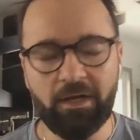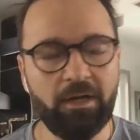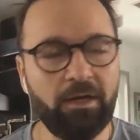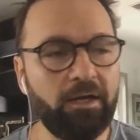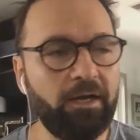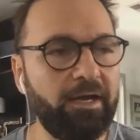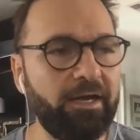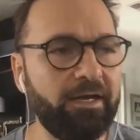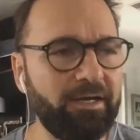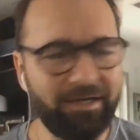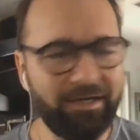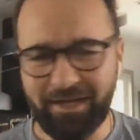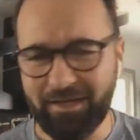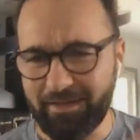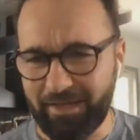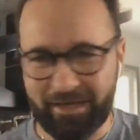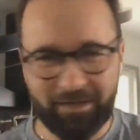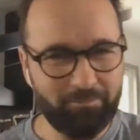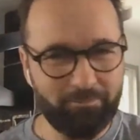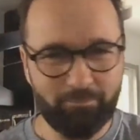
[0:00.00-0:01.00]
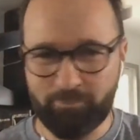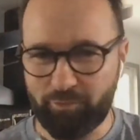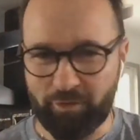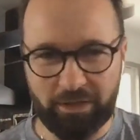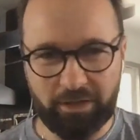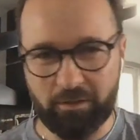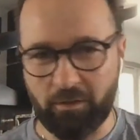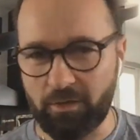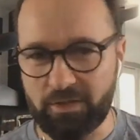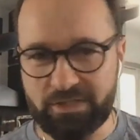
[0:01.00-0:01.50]
And I get like pretty
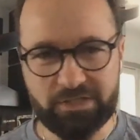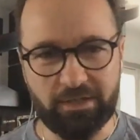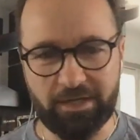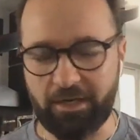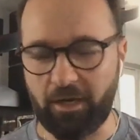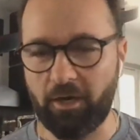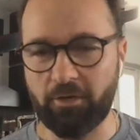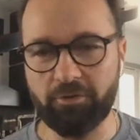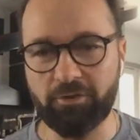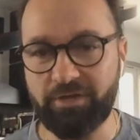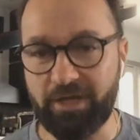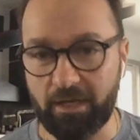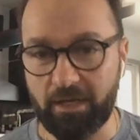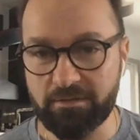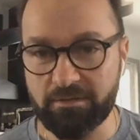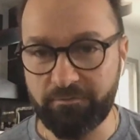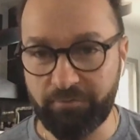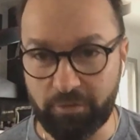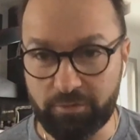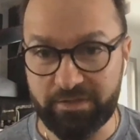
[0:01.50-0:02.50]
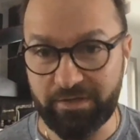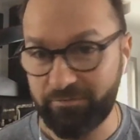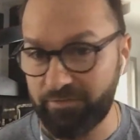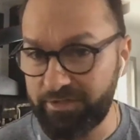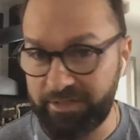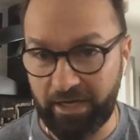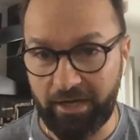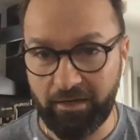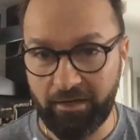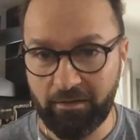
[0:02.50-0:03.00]
close to like 100,000 views every
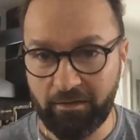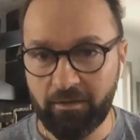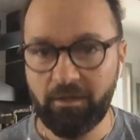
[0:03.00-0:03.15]
day